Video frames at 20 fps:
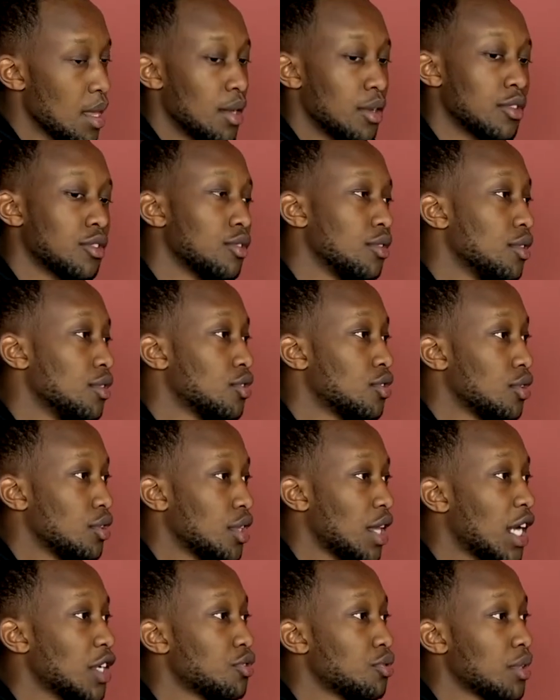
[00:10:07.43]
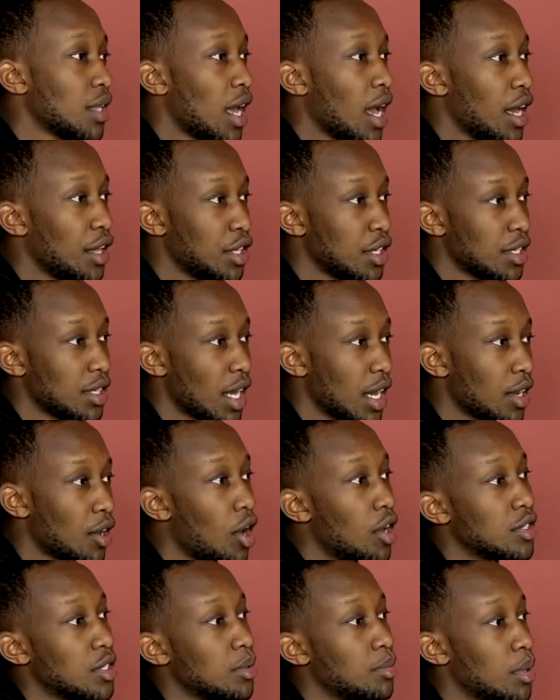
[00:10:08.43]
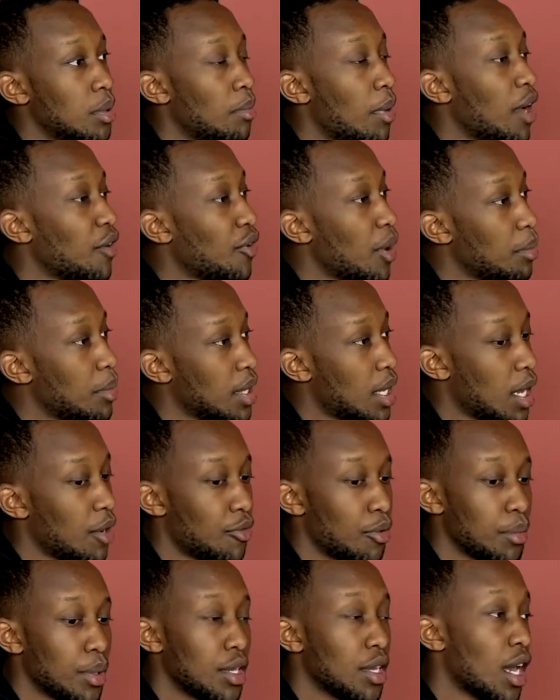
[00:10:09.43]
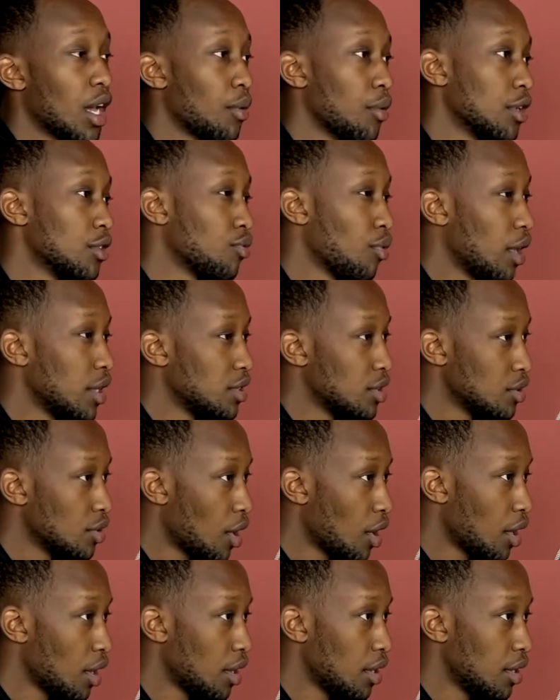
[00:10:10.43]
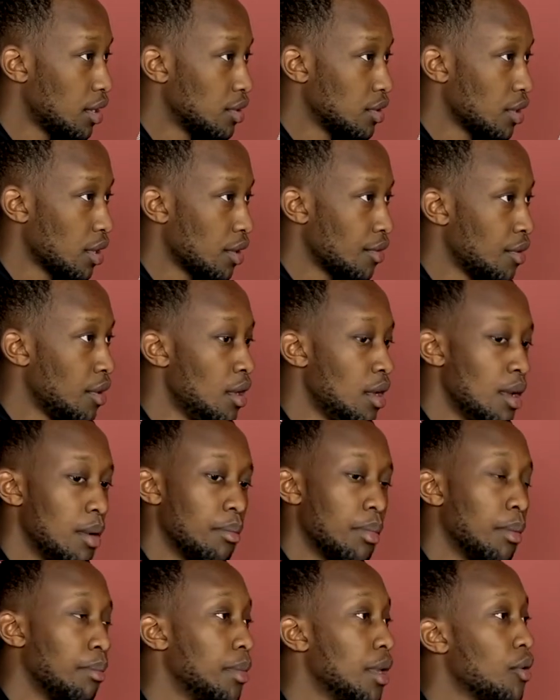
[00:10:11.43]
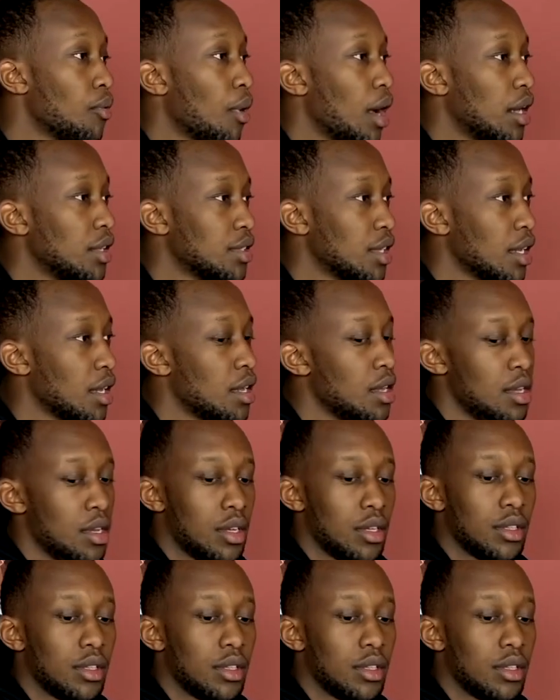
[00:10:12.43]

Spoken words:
So that's where I think that concept in my family came from. Like, you got to work twice as hard and stuff. But meanwhile, it's like